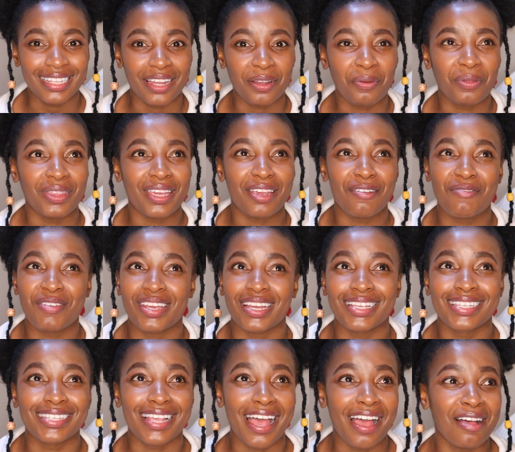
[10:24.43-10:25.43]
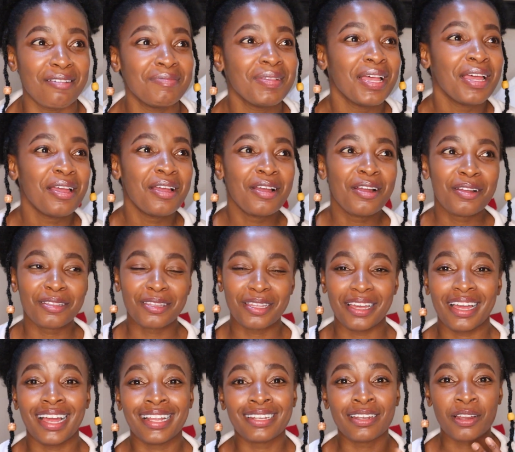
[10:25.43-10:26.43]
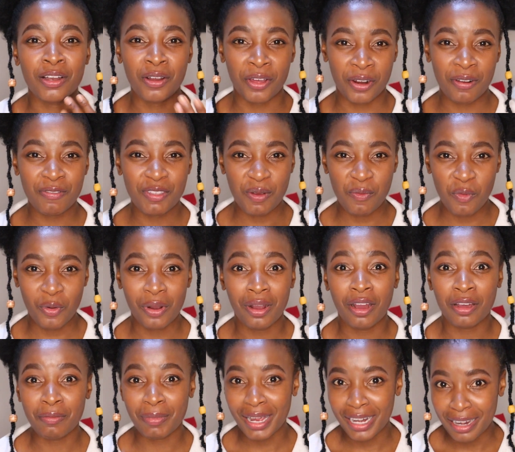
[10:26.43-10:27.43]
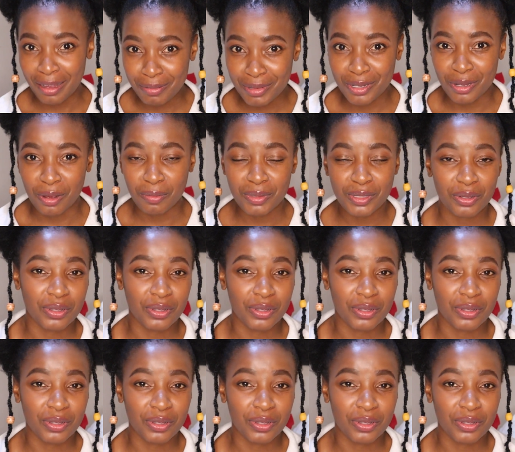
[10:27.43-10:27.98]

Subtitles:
Like with every exam, and a lot of them were on my laptop,